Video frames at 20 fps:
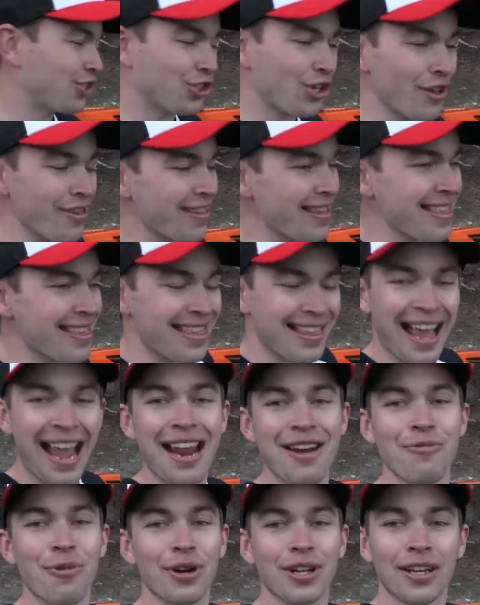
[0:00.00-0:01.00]
just
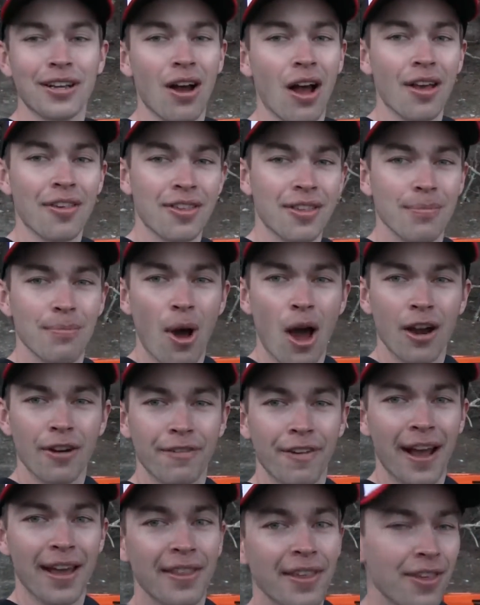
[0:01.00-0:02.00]
insane what it costs to
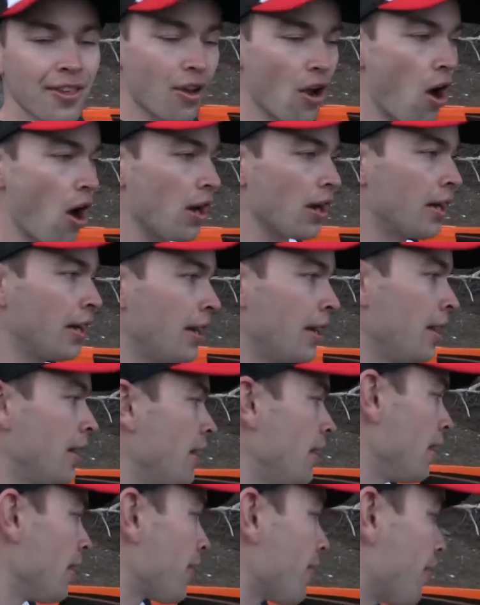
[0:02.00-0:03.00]
modify this car.
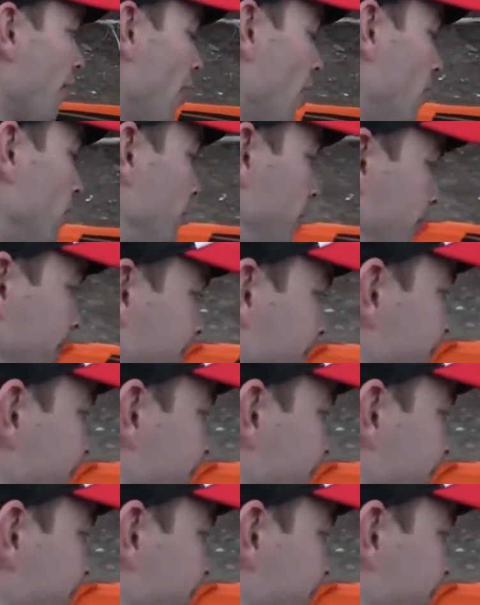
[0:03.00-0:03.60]
So